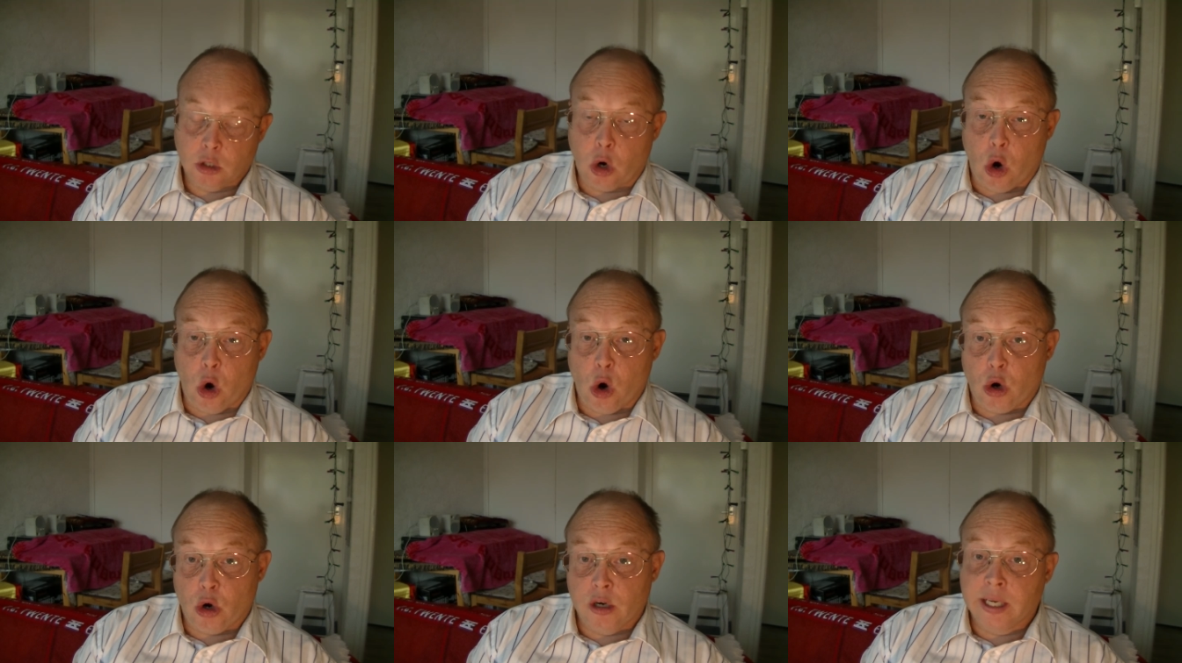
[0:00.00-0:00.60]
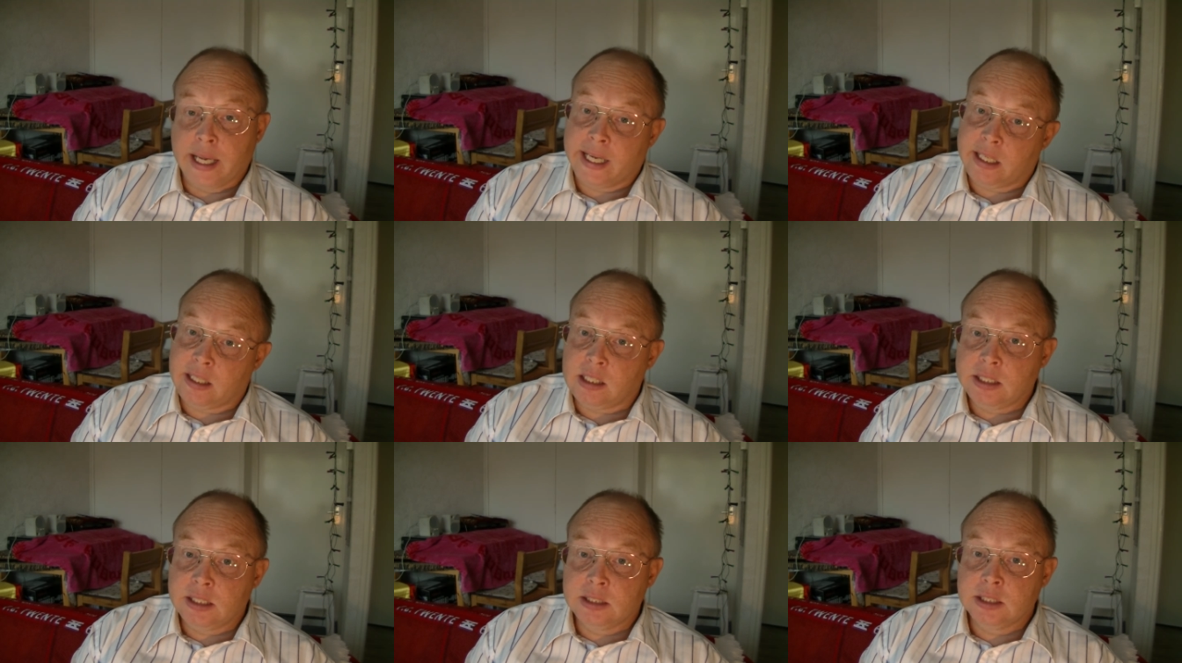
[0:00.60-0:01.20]
or
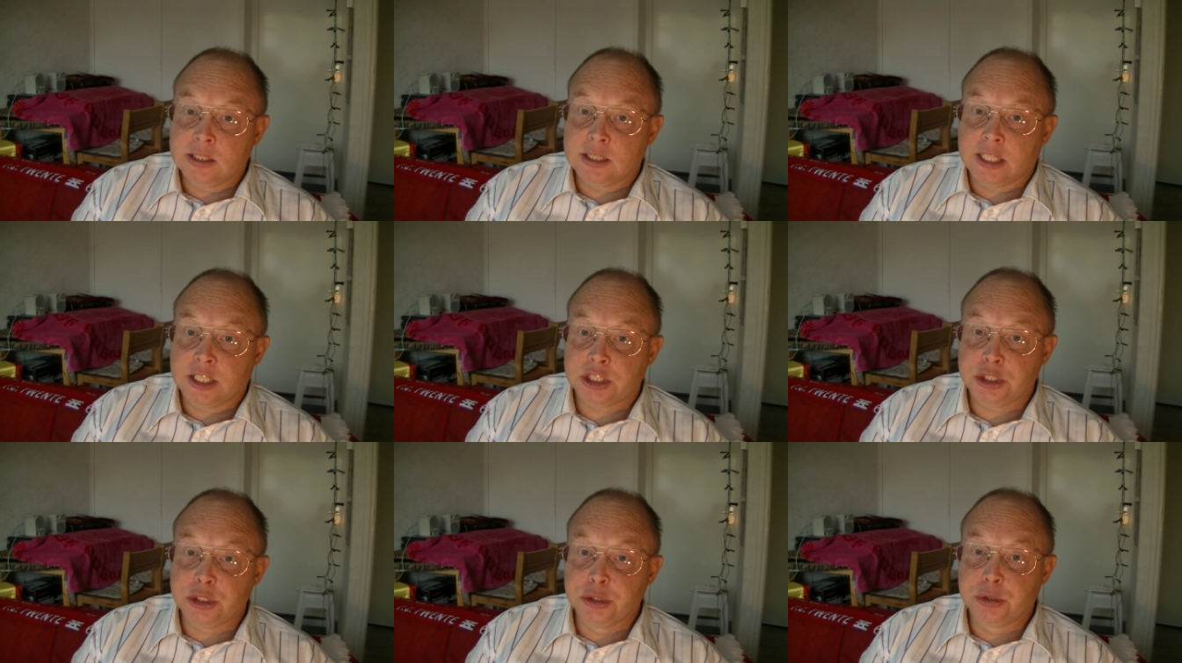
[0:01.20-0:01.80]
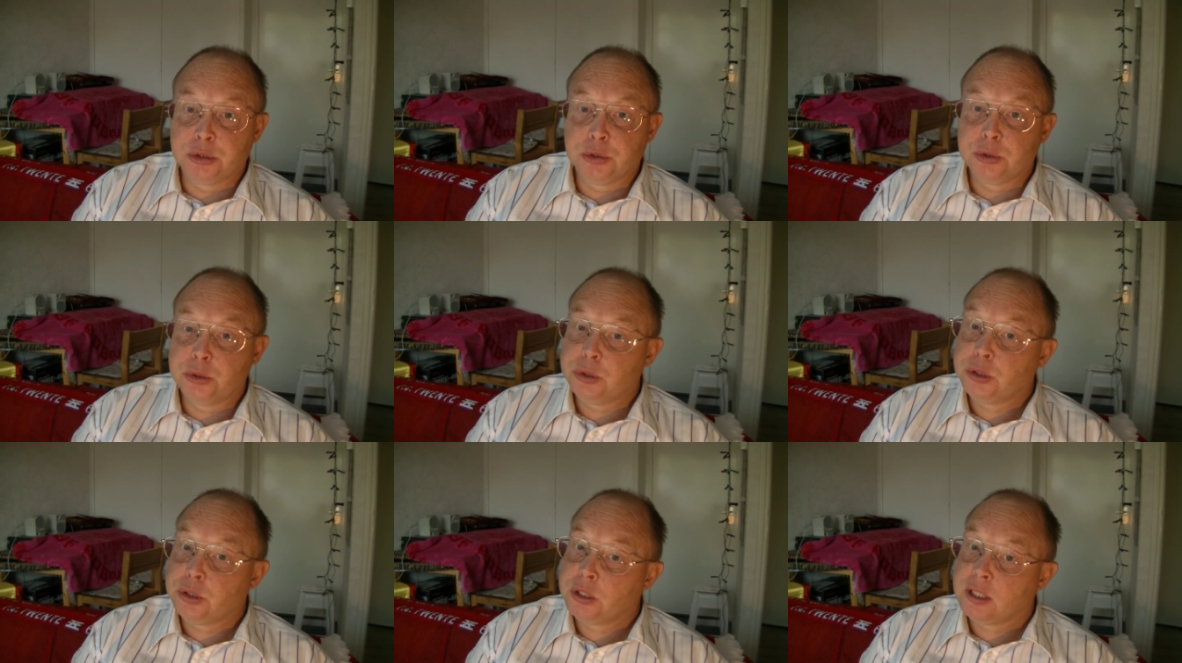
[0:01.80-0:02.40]
aliens as you
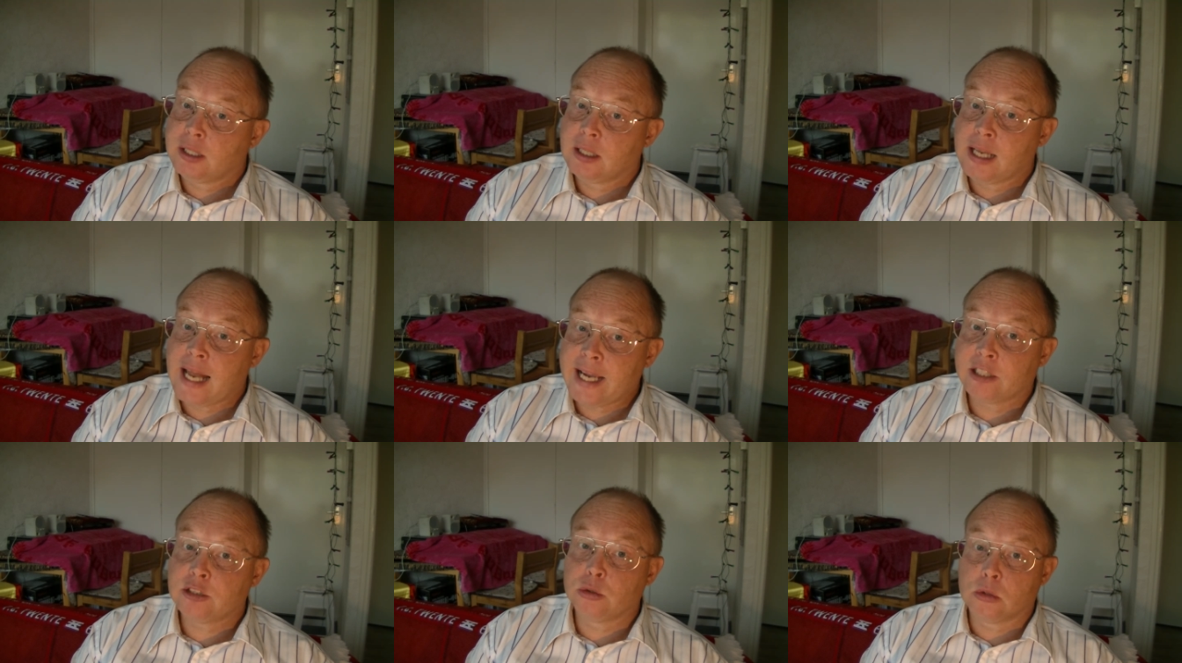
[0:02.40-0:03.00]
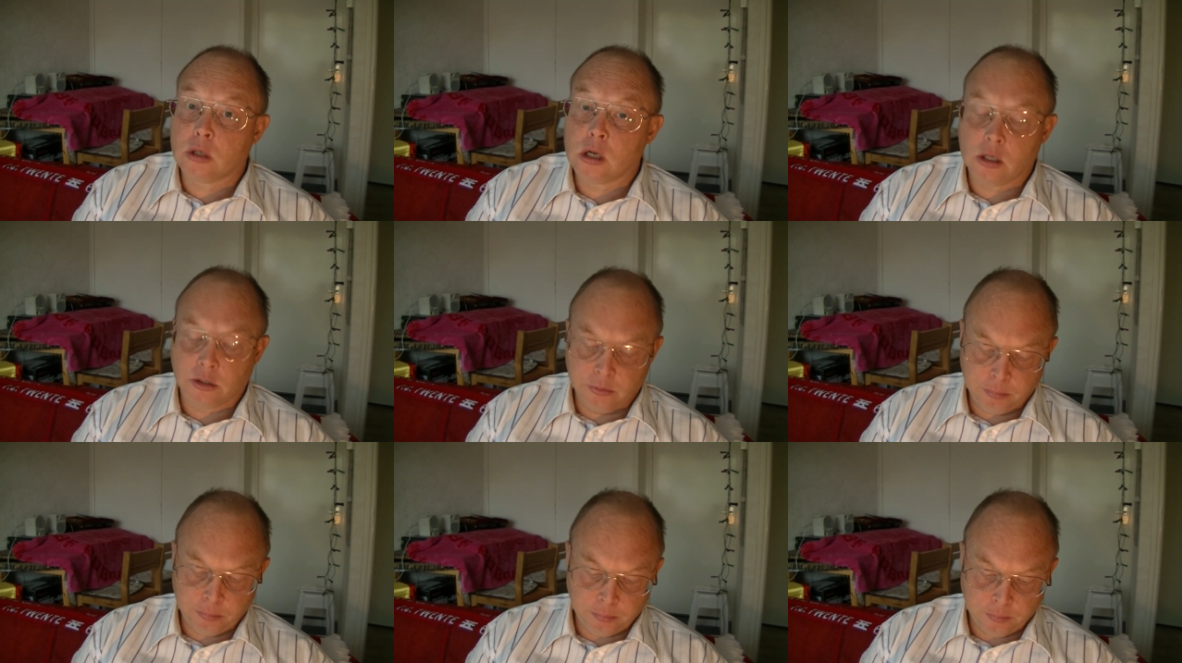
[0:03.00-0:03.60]
like to call
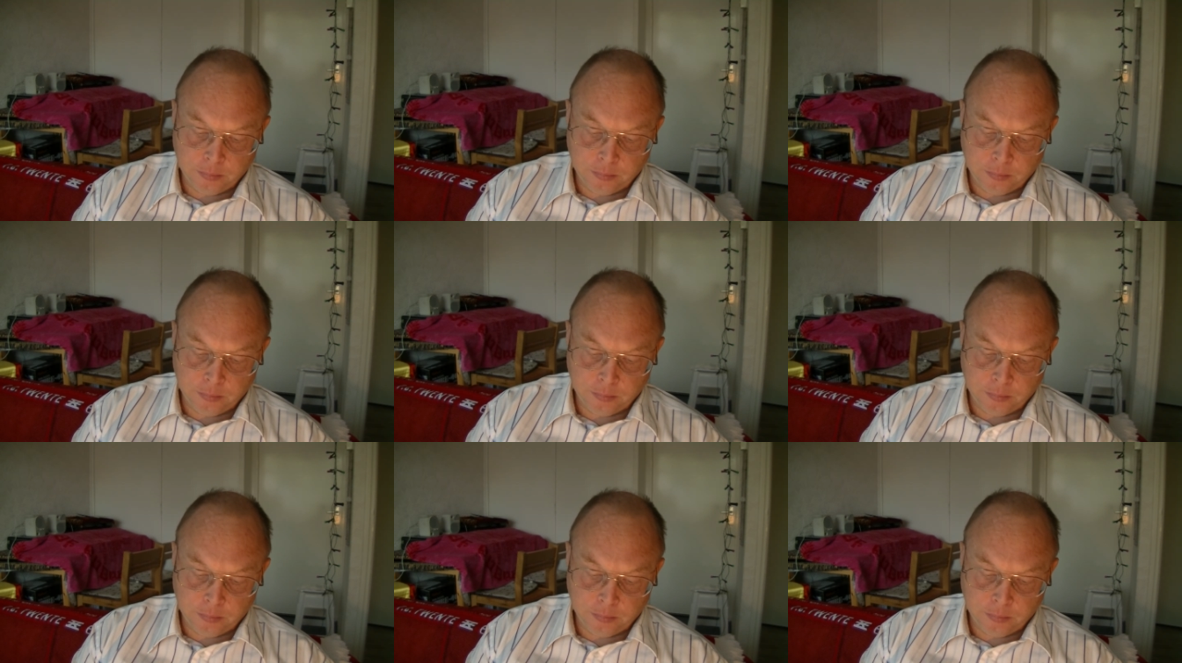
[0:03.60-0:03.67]
them,